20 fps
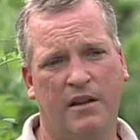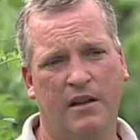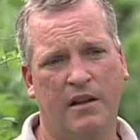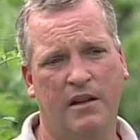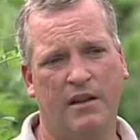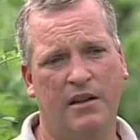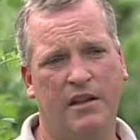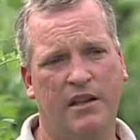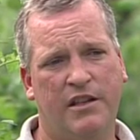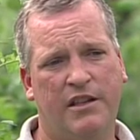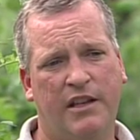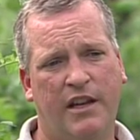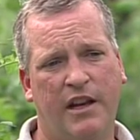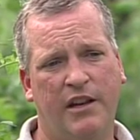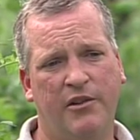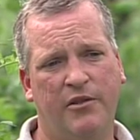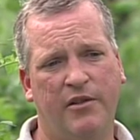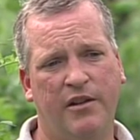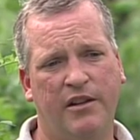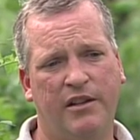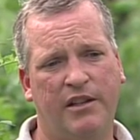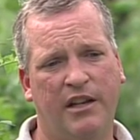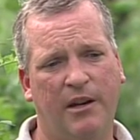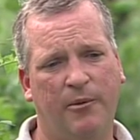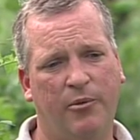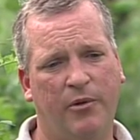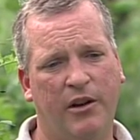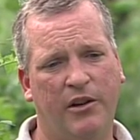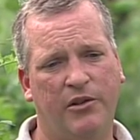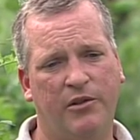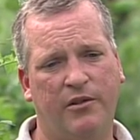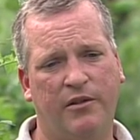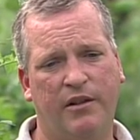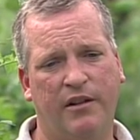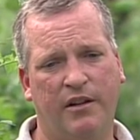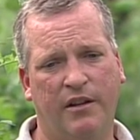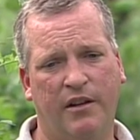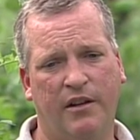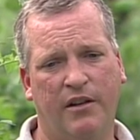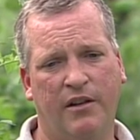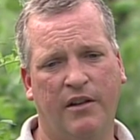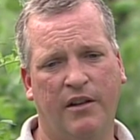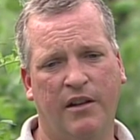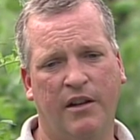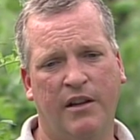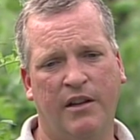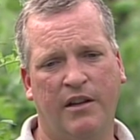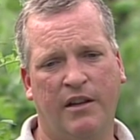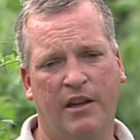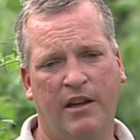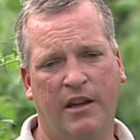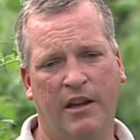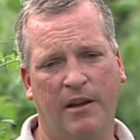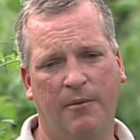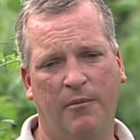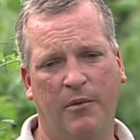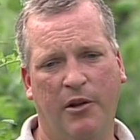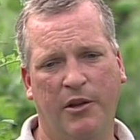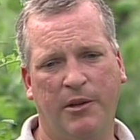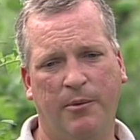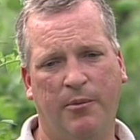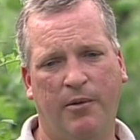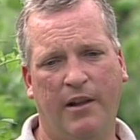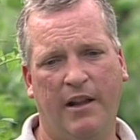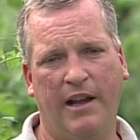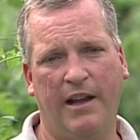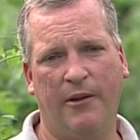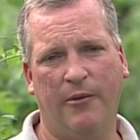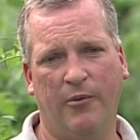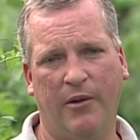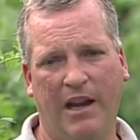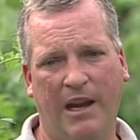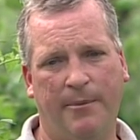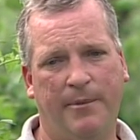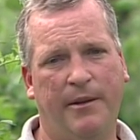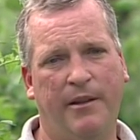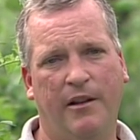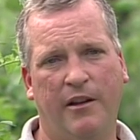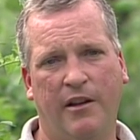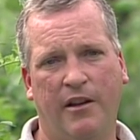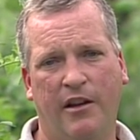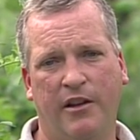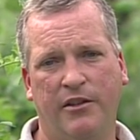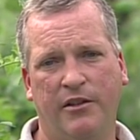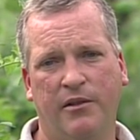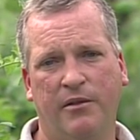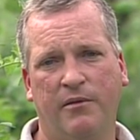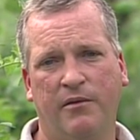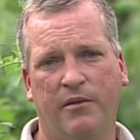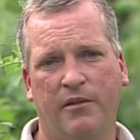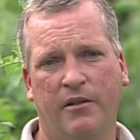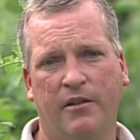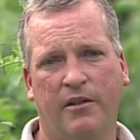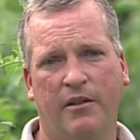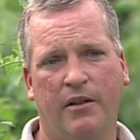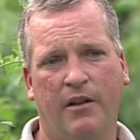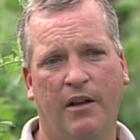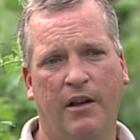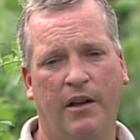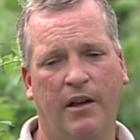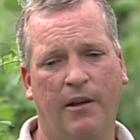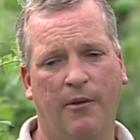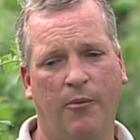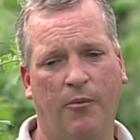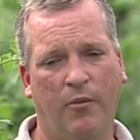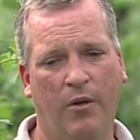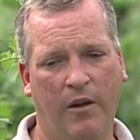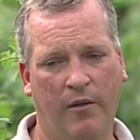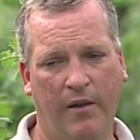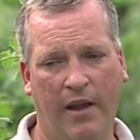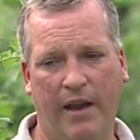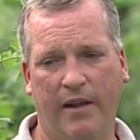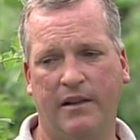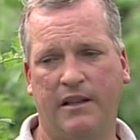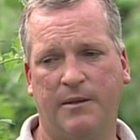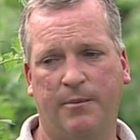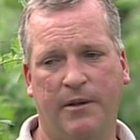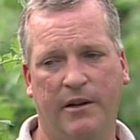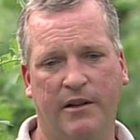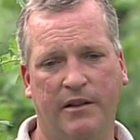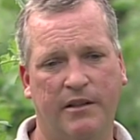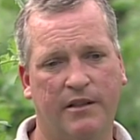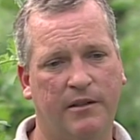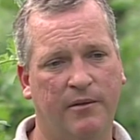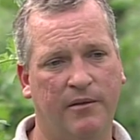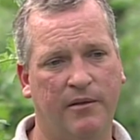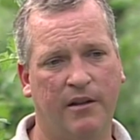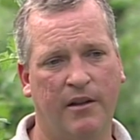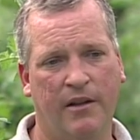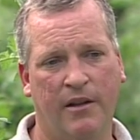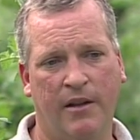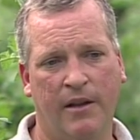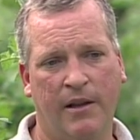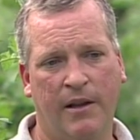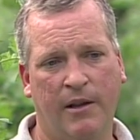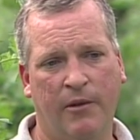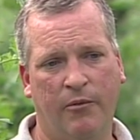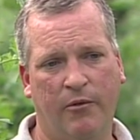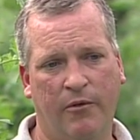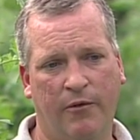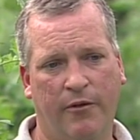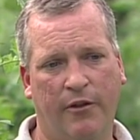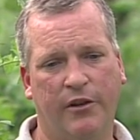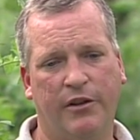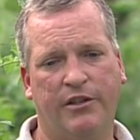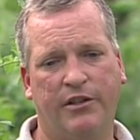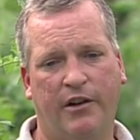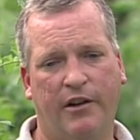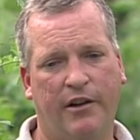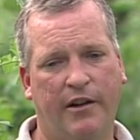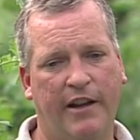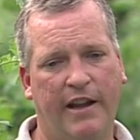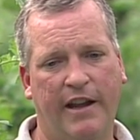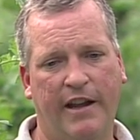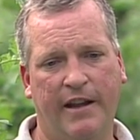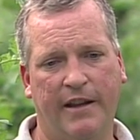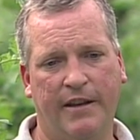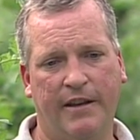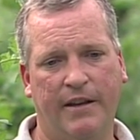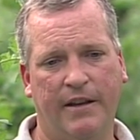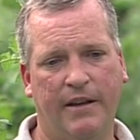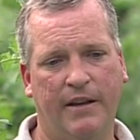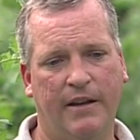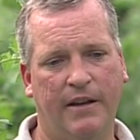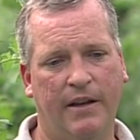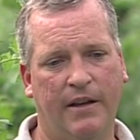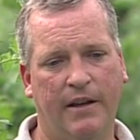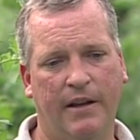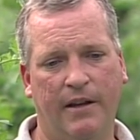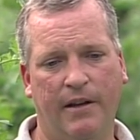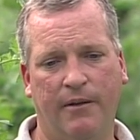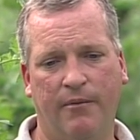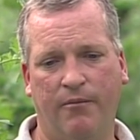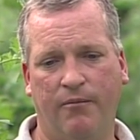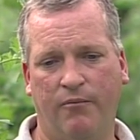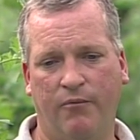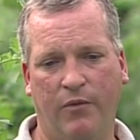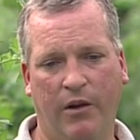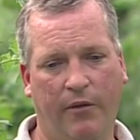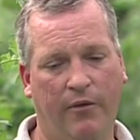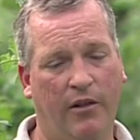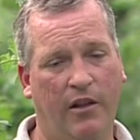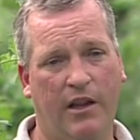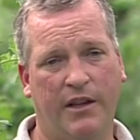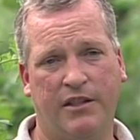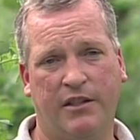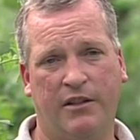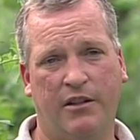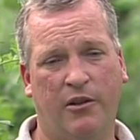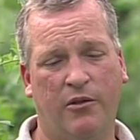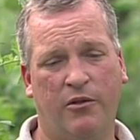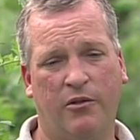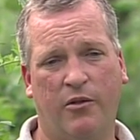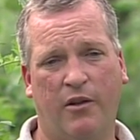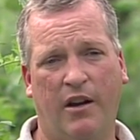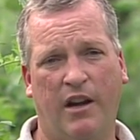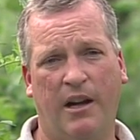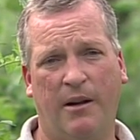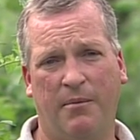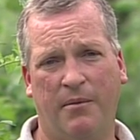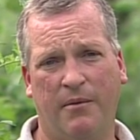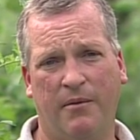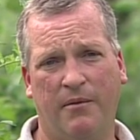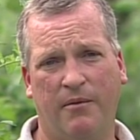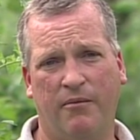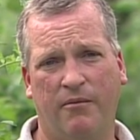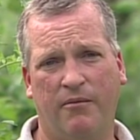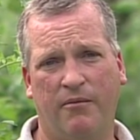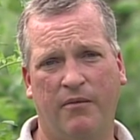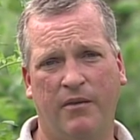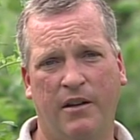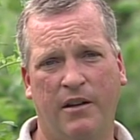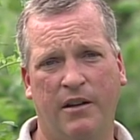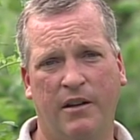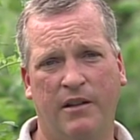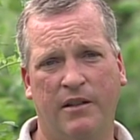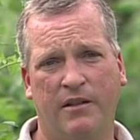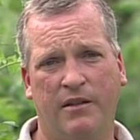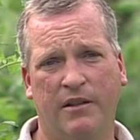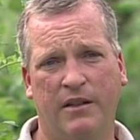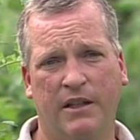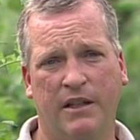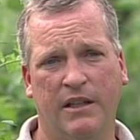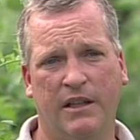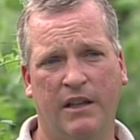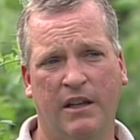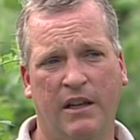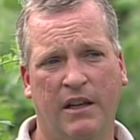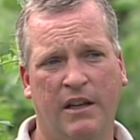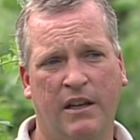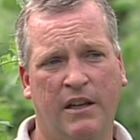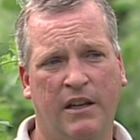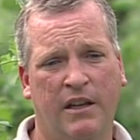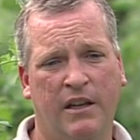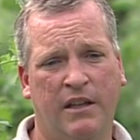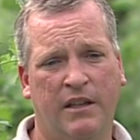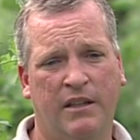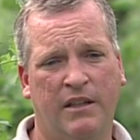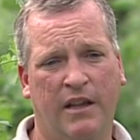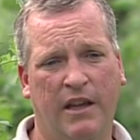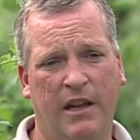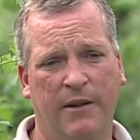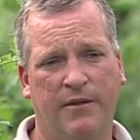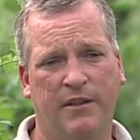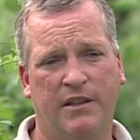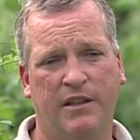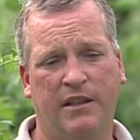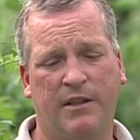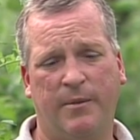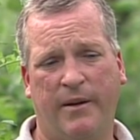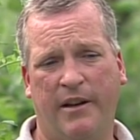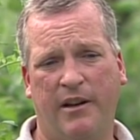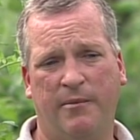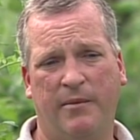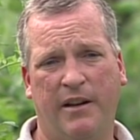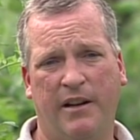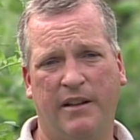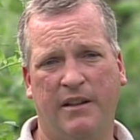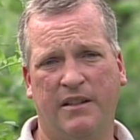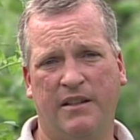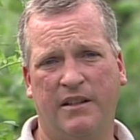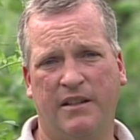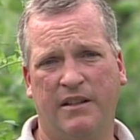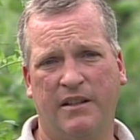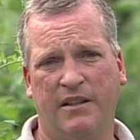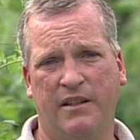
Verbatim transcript: Yeah, inside your insect pressure can multiply rapidly on you. We've had experience, when we first started out, we've lost a total crop to aphids and spider mites.